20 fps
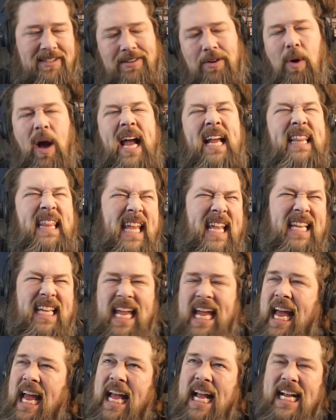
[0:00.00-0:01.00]
So I think
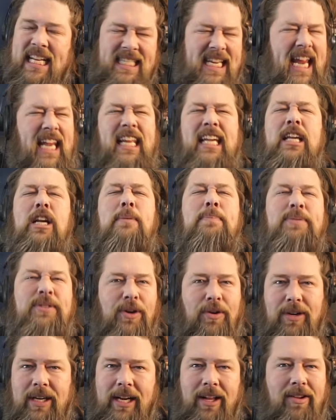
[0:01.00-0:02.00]
it's not like an
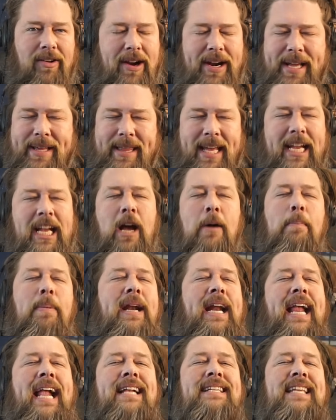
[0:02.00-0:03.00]
absurd deal or anything, but
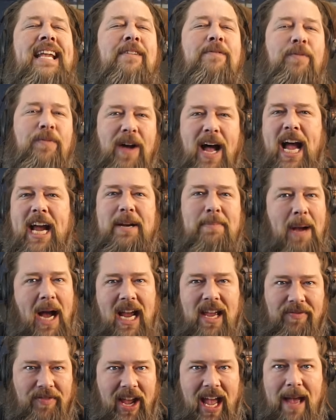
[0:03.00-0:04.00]
it is a fine buy
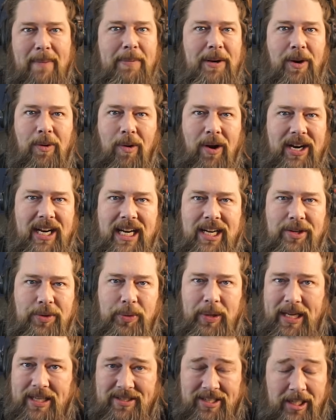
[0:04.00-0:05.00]
if you happen to run
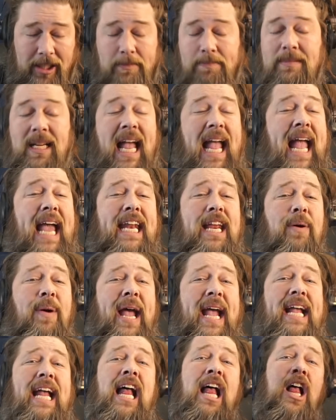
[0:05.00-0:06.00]
into it. So
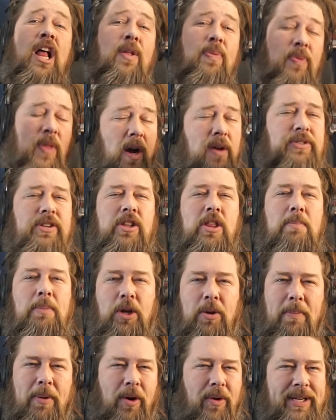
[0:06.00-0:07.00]
anyway, those are the
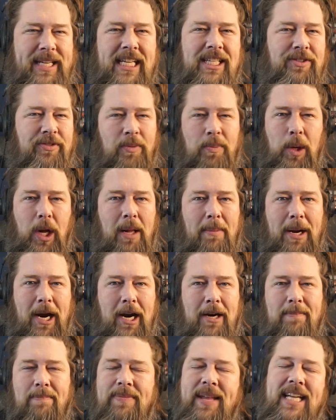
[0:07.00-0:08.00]
Bloomburrow Tins from
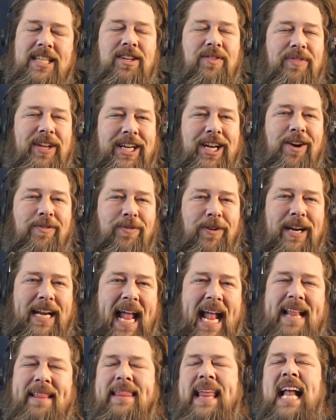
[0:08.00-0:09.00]
Walmart. That's our video for
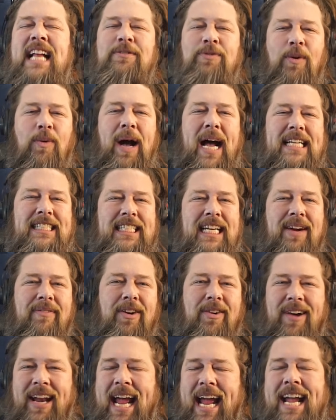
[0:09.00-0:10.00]
today. Thanks for watching,
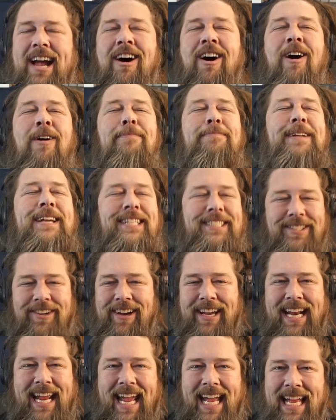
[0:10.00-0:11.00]
everyone. I hope you
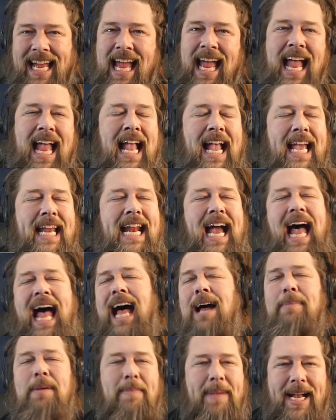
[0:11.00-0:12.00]
enjoyed it. And
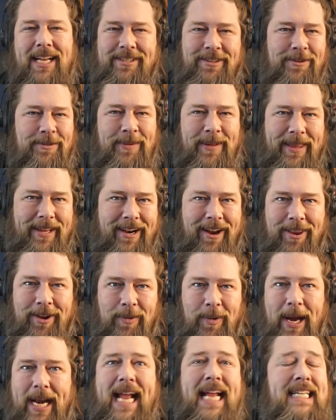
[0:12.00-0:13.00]
I'll be back soon with another
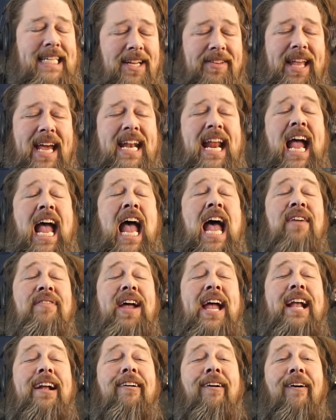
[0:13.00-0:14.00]
one. Until then, have
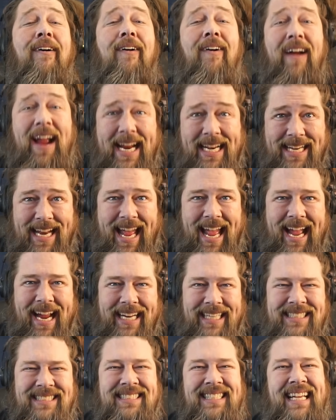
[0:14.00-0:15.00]
a great
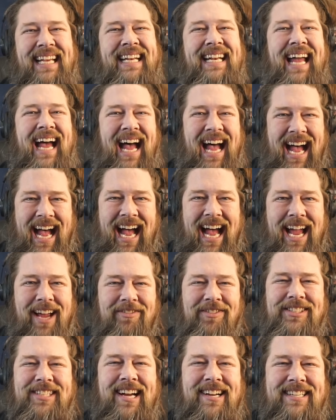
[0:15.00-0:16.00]
day, and I
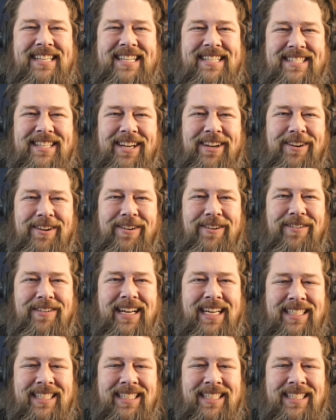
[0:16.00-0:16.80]
will talk to you soon.